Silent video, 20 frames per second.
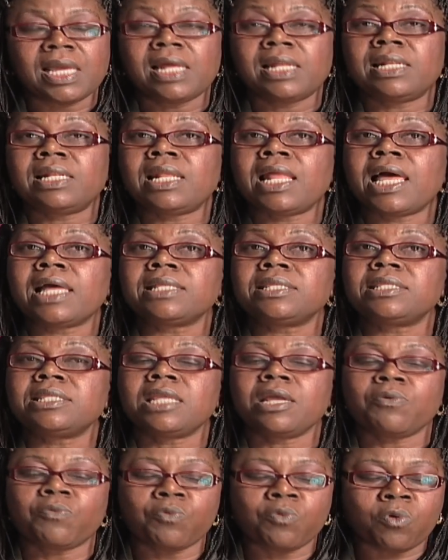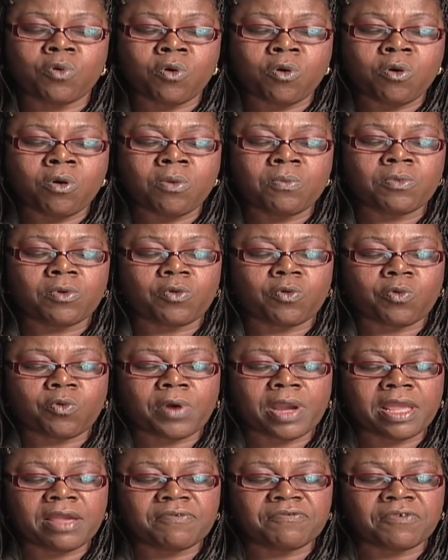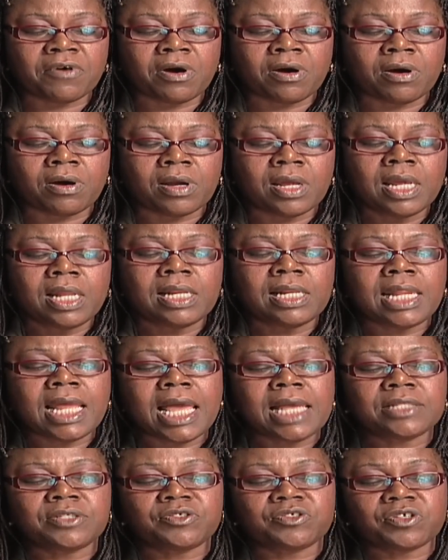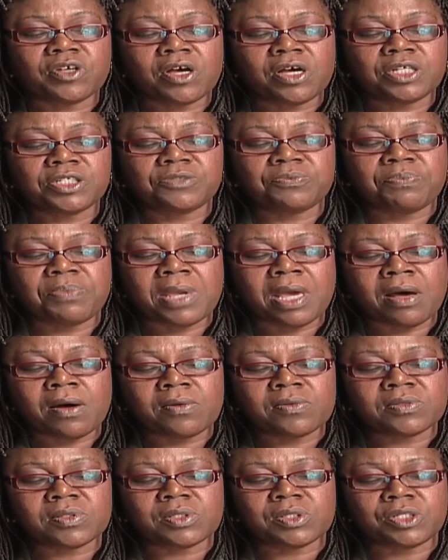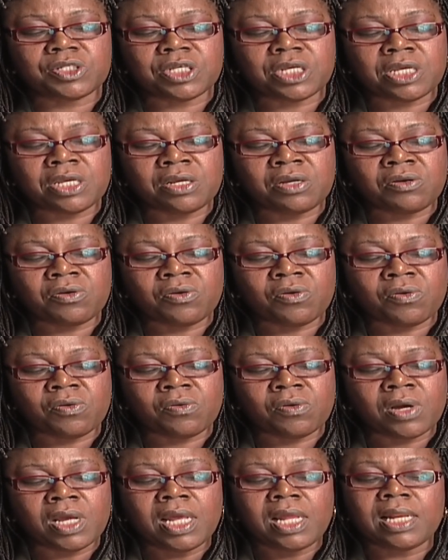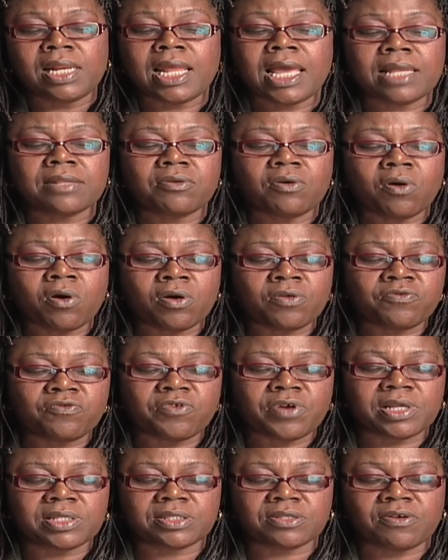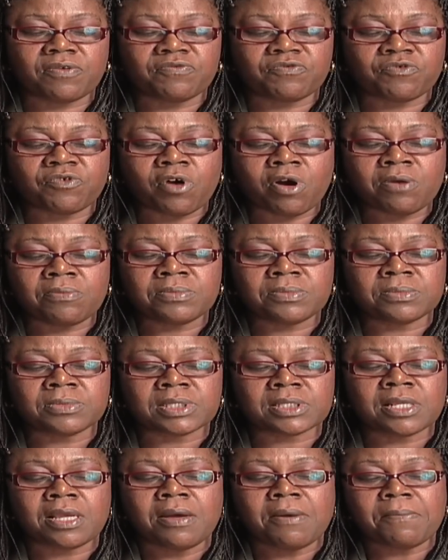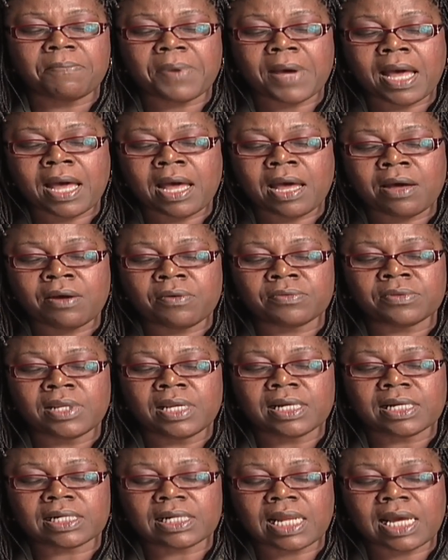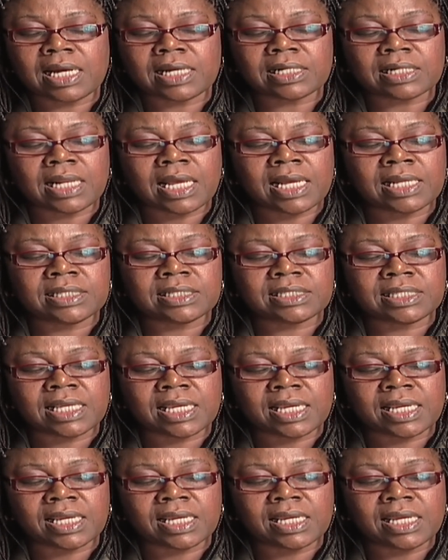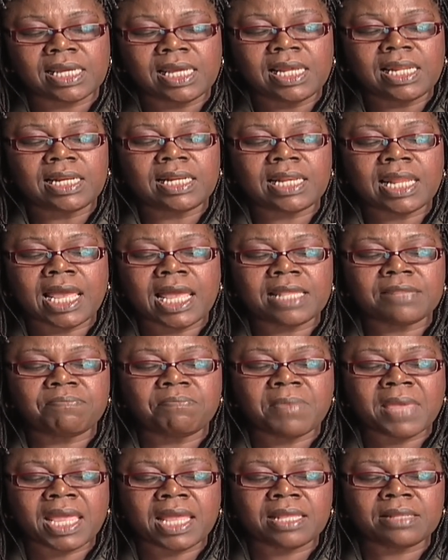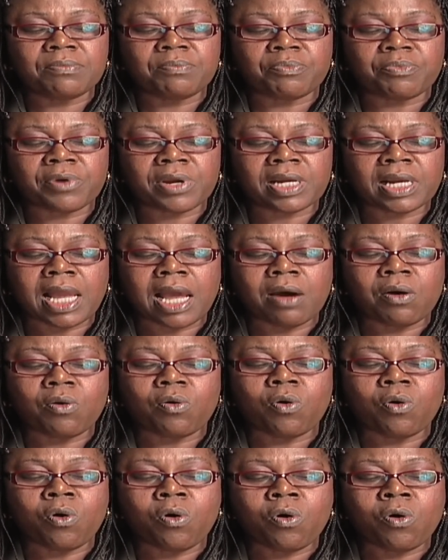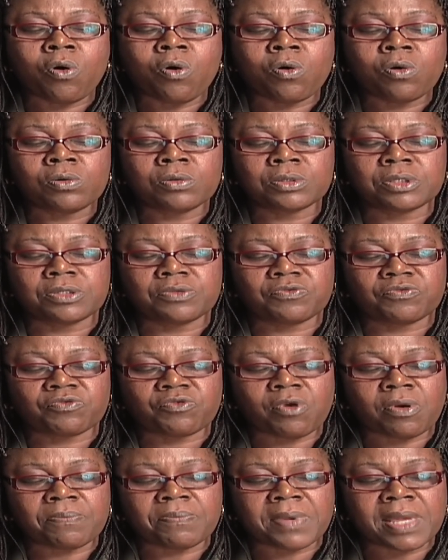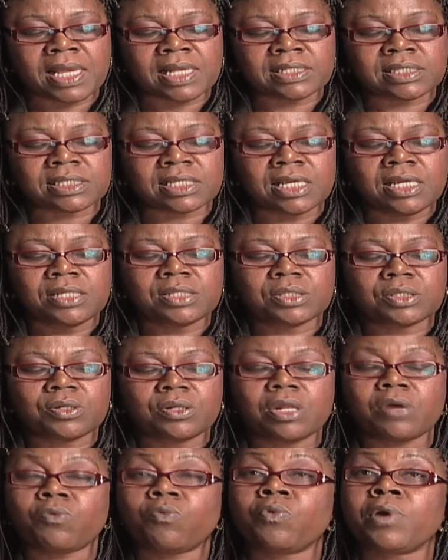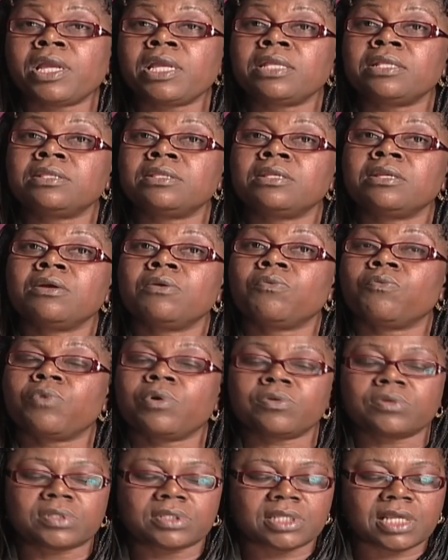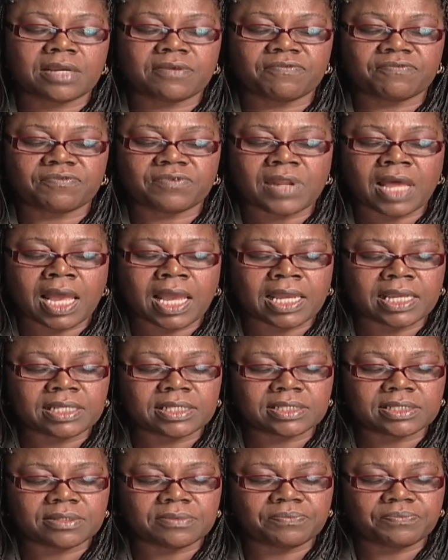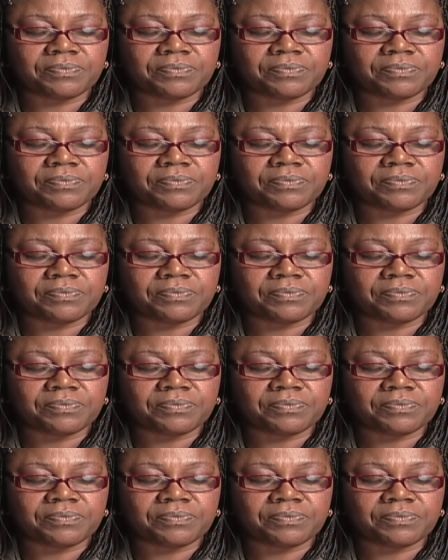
Let the womb quiver, let church bells jingle, let hundreds of drums pound, clan clante. Let men bring out old trumpets so the wind will take flight.